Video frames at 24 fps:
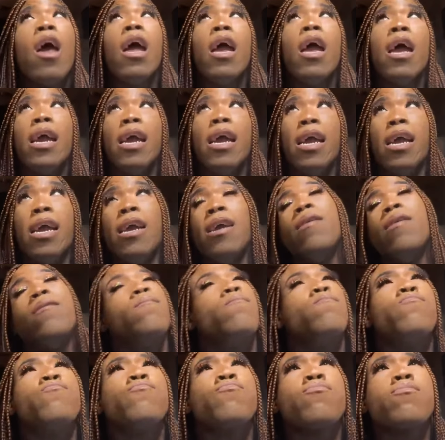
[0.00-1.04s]
And
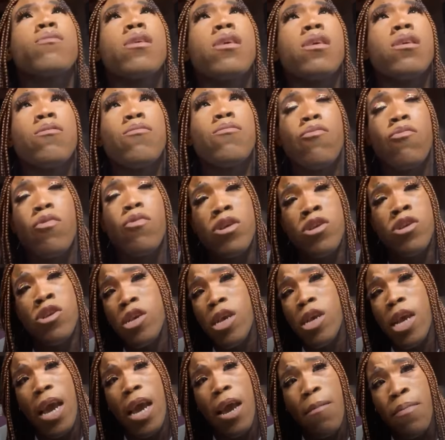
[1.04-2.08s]
even when
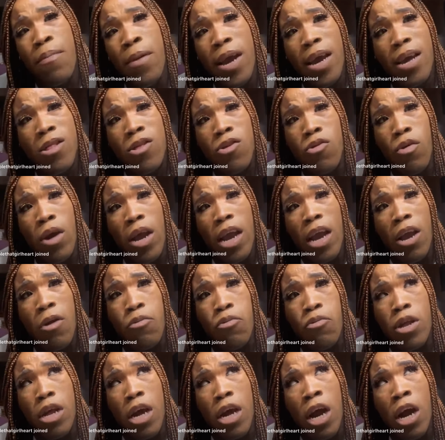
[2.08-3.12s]
she had passed away, it
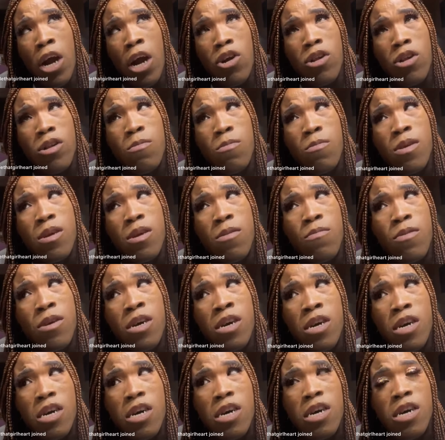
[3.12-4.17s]
really hurted me
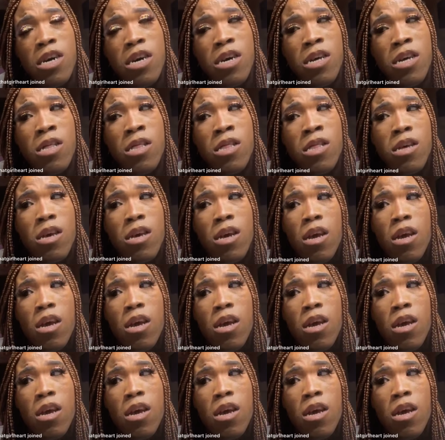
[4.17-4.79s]
because